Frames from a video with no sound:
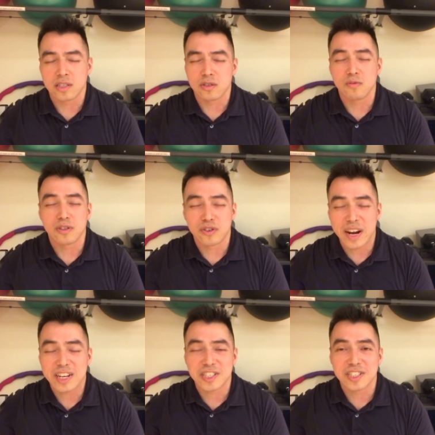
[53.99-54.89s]

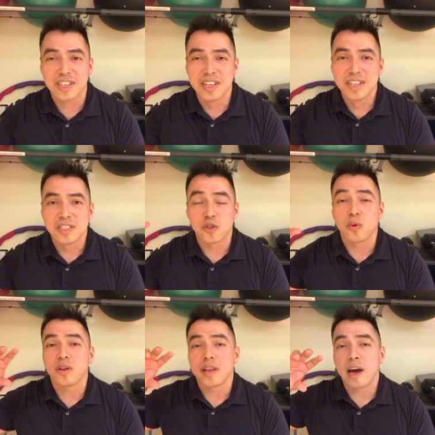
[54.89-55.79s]
retraction
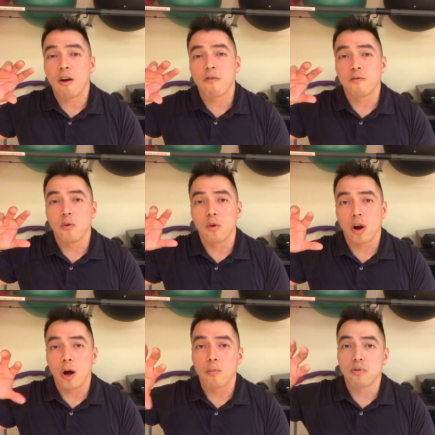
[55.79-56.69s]
to allow for
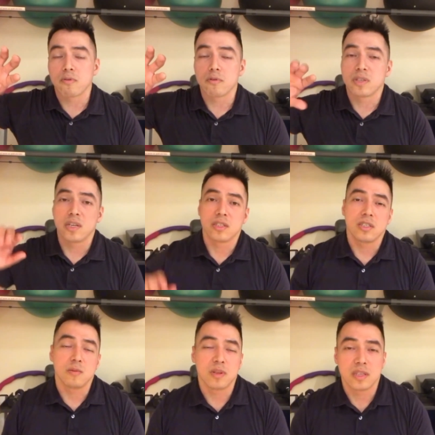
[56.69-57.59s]
upward
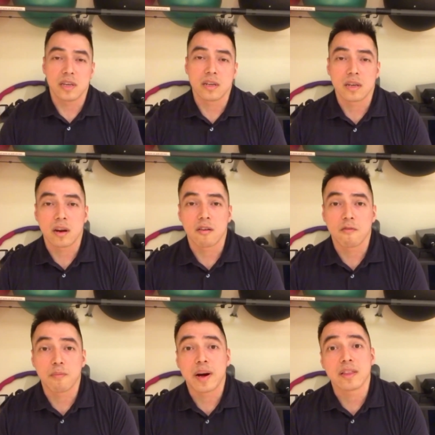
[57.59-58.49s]
rotation to be taken care
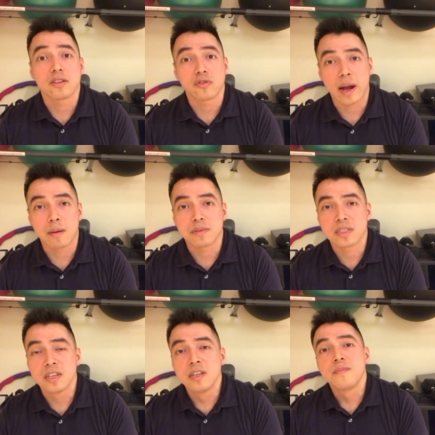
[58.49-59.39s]
of by the
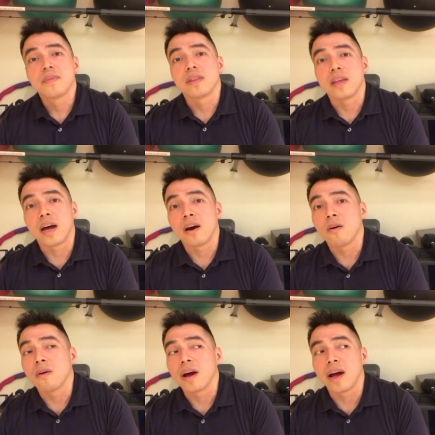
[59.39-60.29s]
traps.
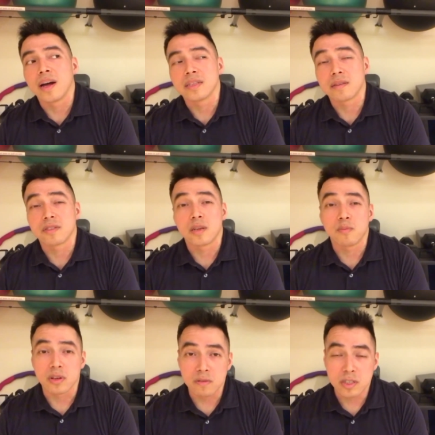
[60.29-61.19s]
Now, as I've said in
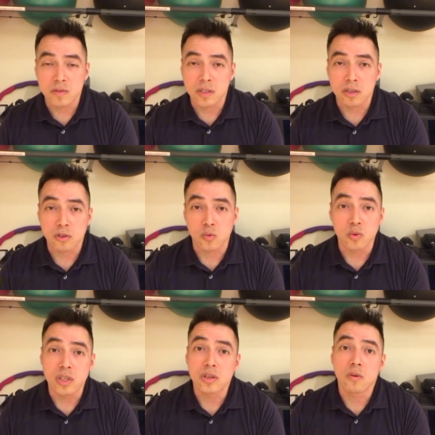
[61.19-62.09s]
previous videos,
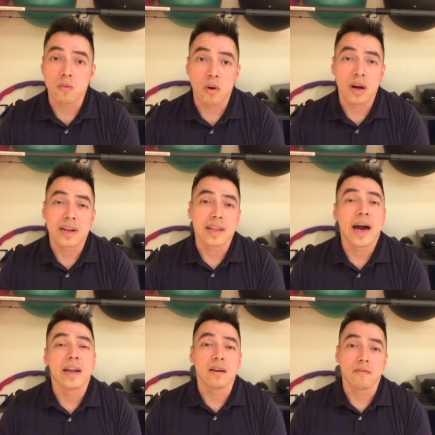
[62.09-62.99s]
we don't want
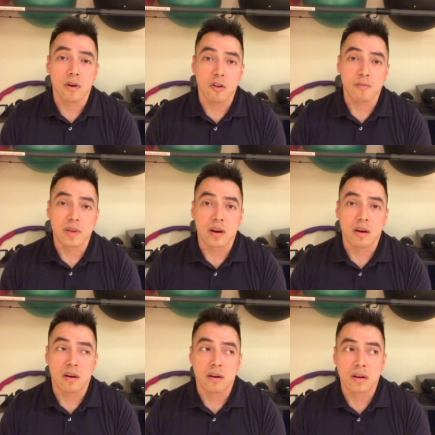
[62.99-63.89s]
lat involvement
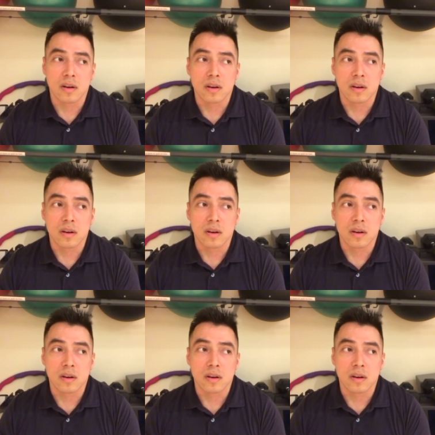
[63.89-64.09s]
on